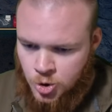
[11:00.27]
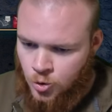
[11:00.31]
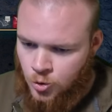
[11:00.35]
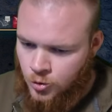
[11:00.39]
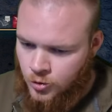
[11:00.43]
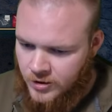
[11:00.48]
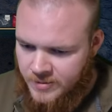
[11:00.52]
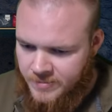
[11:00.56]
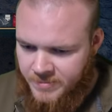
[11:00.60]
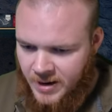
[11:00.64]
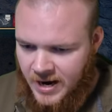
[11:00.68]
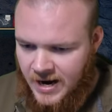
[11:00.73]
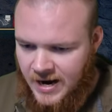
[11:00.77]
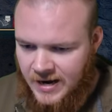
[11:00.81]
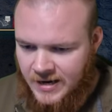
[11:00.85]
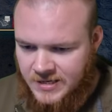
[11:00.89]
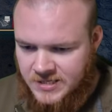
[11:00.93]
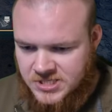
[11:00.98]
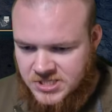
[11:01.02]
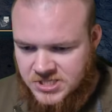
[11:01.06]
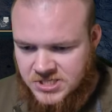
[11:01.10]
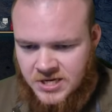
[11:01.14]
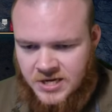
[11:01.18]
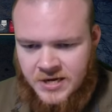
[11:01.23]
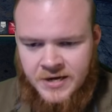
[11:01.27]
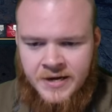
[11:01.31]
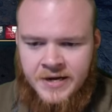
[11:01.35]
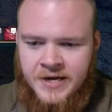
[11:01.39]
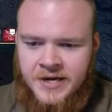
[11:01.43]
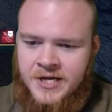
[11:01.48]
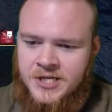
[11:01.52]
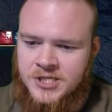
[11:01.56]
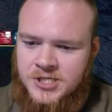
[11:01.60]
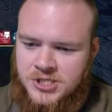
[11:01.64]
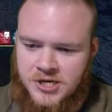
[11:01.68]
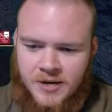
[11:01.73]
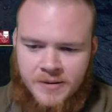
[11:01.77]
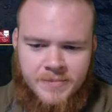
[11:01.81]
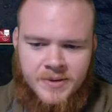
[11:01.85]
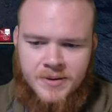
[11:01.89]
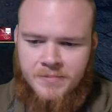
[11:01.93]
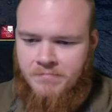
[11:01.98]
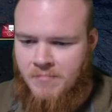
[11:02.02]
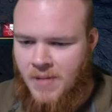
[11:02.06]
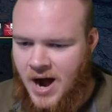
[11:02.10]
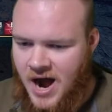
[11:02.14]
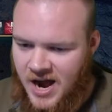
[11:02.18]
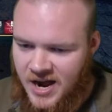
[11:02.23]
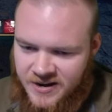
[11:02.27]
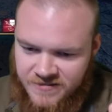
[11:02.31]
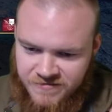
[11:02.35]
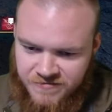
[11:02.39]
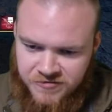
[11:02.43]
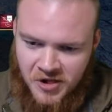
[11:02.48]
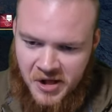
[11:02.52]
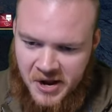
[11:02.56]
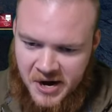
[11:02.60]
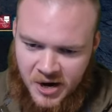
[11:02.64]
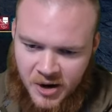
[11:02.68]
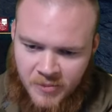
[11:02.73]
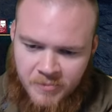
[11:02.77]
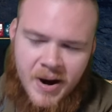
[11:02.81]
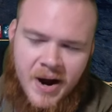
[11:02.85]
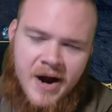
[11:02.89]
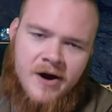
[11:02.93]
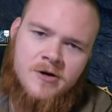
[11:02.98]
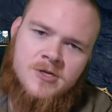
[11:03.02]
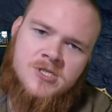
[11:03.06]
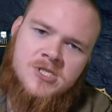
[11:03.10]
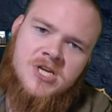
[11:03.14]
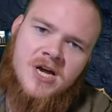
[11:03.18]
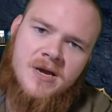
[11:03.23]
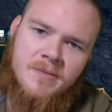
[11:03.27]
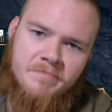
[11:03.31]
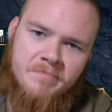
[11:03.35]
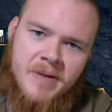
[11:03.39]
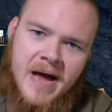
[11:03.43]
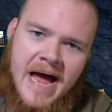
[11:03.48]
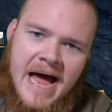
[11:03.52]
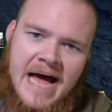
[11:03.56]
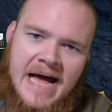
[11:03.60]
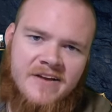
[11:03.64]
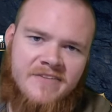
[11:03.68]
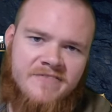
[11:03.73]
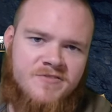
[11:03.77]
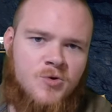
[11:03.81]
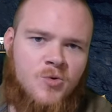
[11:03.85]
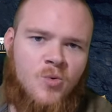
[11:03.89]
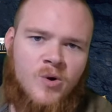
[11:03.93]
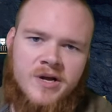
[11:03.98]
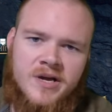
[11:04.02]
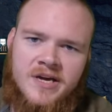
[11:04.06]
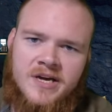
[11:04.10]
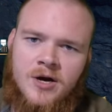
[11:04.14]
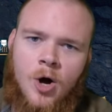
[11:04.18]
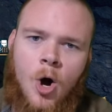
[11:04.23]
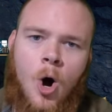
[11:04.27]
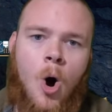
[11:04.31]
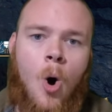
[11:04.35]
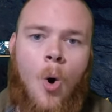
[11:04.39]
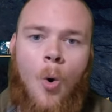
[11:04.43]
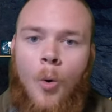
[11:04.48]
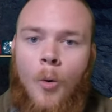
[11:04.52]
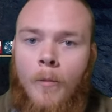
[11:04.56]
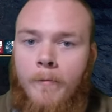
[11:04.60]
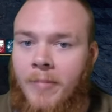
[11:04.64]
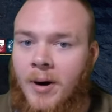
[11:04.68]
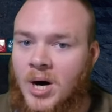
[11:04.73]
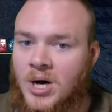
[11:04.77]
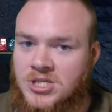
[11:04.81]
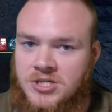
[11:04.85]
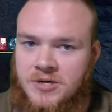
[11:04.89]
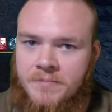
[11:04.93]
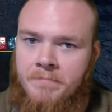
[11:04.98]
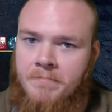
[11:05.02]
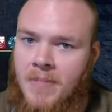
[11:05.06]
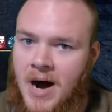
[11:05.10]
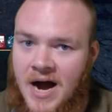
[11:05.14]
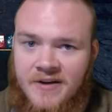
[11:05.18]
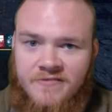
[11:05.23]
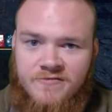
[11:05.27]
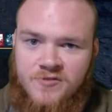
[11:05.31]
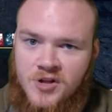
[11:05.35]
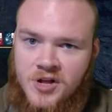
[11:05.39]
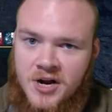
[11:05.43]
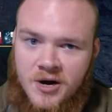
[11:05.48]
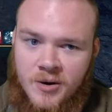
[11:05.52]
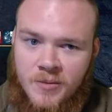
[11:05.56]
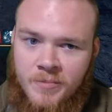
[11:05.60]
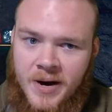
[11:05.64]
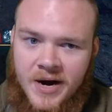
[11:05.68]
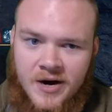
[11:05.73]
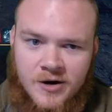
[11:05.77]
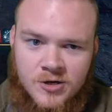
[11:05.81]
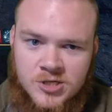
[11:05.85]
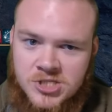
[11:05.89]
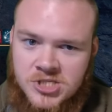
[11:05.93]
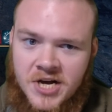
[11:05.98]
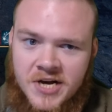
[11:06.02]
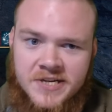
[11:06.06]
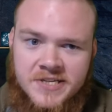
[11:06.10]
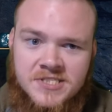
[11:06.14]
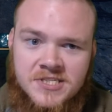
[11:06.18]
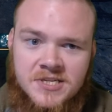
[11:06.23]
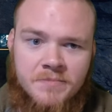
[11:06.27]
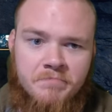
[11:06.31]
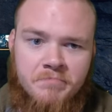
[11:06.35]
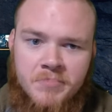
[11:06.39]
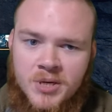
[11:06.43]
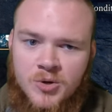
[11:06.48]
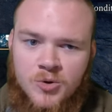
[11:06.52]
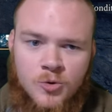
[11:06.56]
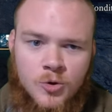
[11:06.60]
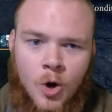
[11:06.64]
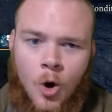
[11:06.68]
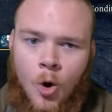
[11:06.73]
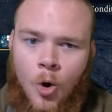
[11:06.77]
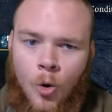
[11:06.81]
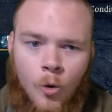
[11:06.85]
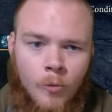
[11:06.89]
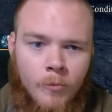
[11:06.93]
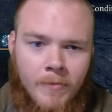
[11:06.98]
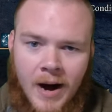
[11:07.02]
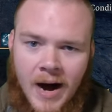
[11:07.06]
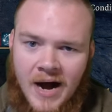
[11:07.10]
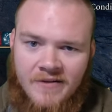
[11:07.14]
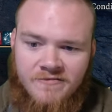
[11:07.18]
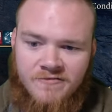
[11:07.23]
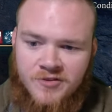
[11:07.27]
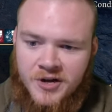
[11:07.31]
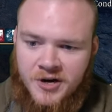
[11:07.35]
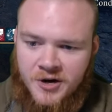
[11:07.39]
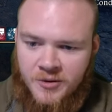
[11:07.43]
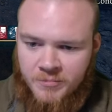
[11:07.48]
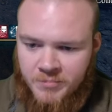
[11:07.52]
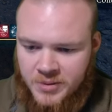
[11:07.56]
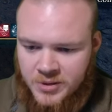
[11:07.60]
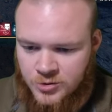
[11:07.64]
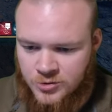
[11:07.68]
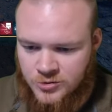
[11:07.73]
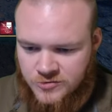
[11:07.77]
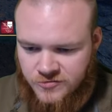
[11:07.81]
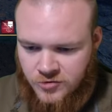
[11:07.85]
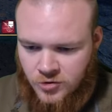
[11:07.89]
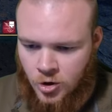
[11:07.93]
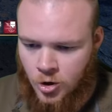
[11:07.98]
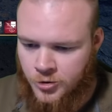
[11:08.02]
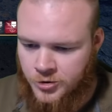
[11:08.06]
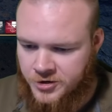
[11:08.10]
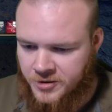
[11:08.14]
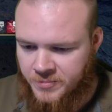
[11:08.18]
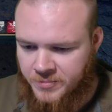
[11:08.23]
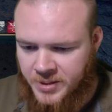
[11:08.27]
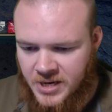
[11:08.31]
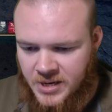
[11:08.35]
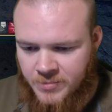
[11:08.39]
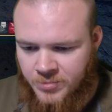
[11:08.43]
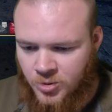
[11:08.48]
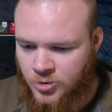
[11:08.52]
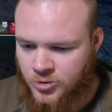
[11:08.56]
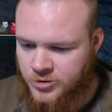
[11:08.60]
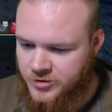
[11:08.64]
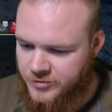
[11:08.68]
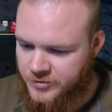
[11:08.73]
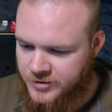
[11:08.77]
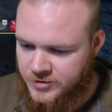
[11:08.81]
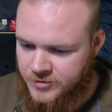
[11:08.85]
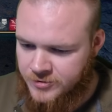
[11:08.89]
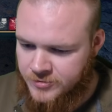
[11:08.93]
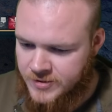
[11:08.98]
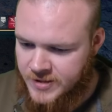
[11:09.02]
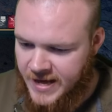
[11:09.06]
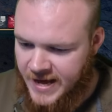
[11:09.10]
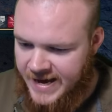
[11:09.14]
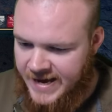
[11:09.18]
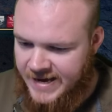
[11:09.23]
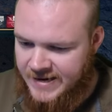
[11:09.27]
box, summon mind flayer parasite bag if you want to get a whole bunch of mind flayer parasites and build a whole mind flayer build for all your people, you can do that.